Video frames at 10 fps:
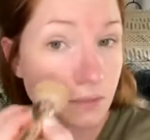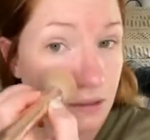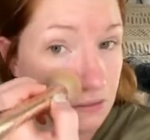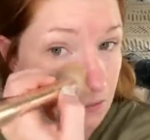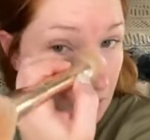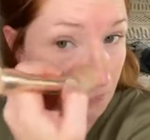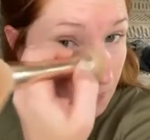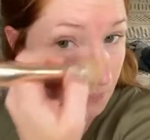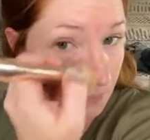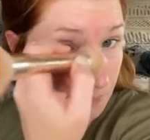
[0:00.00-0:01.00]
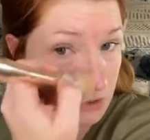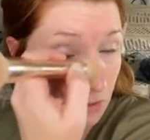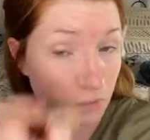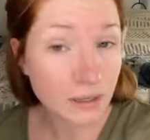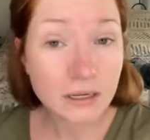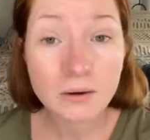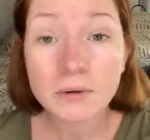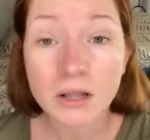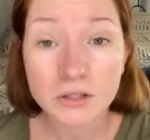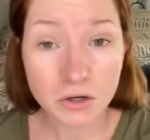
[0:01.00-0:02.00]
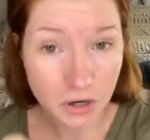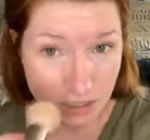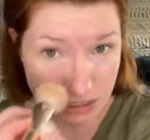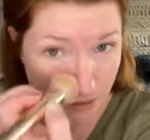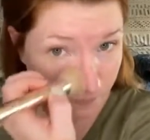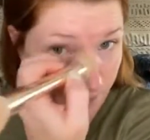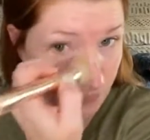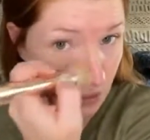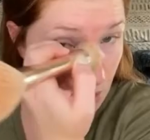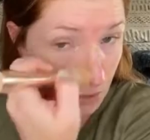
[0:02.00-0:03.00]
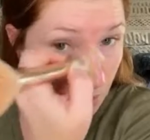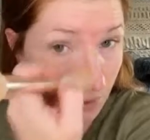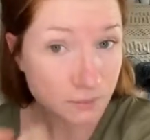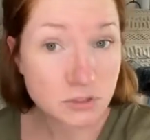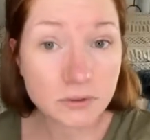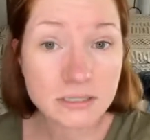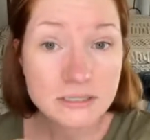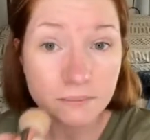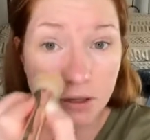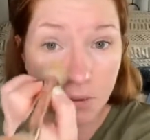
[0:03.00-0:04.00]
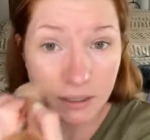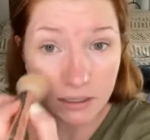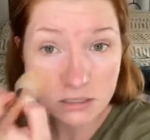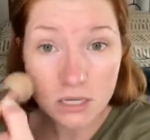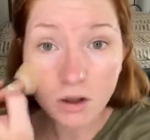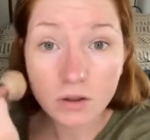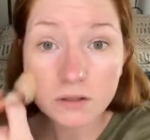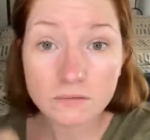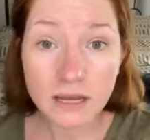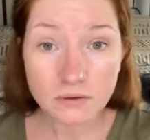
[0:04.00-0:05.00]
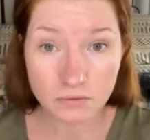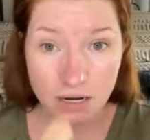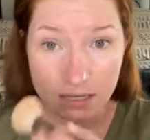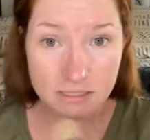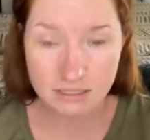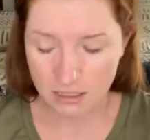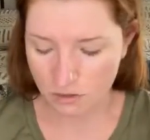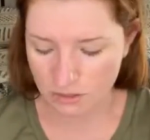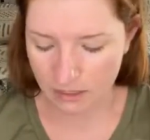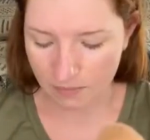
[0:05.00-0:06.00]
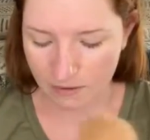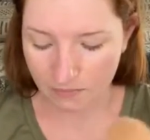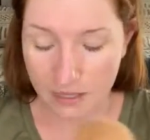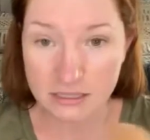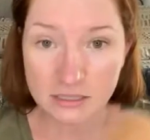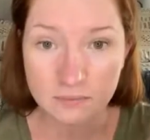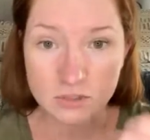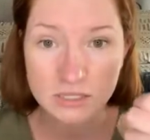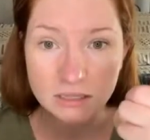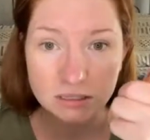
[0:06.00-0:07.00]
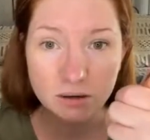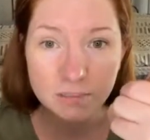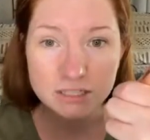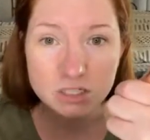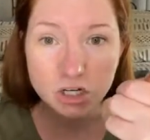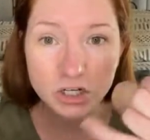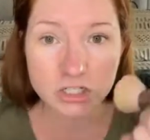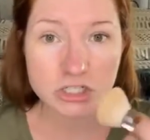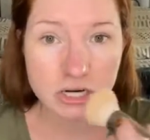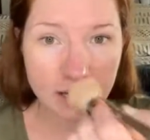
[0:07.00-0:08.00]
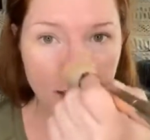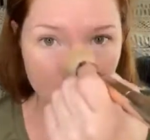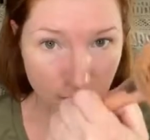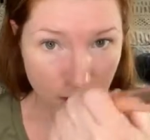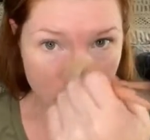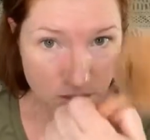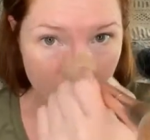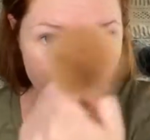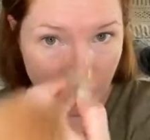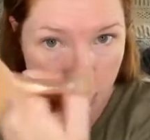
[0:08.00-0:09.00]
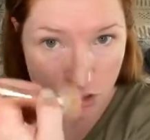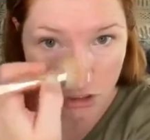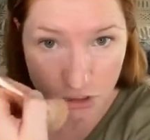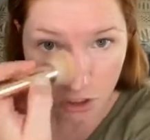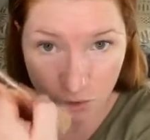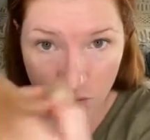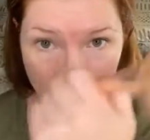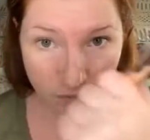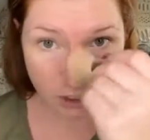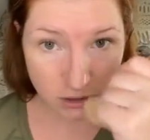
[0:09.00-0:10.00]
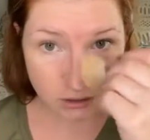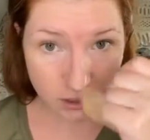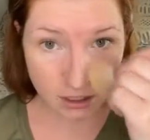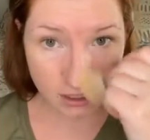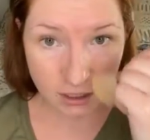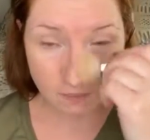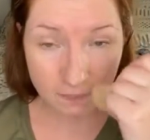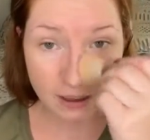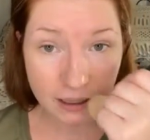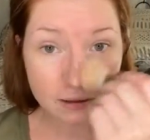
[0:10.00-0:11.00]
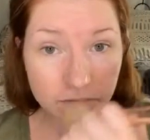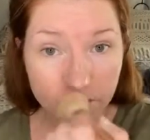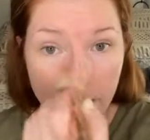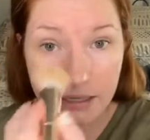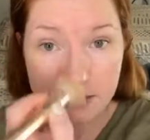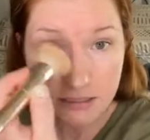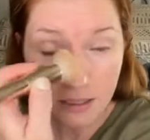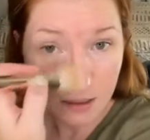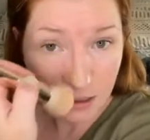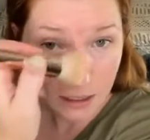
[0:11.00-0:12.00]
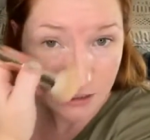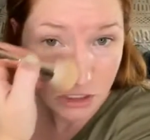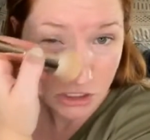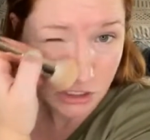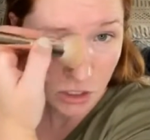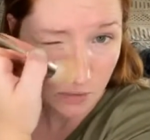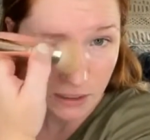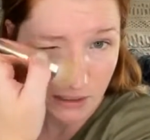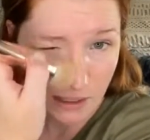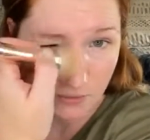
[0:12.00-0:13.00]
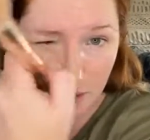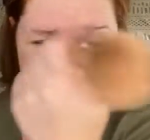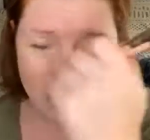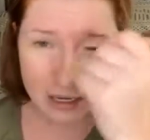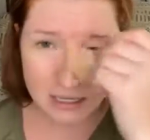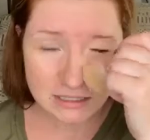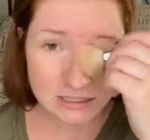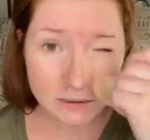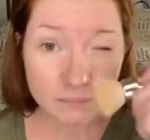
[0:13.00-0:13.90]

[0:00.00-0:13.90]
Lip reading: Let's see. So right now I'm color correcting. What I'm doing is I'm going into all of that redness that you see on my face, and I'm using a little bit darker shade to match the tone of color in my face. And it's just toning down that redness.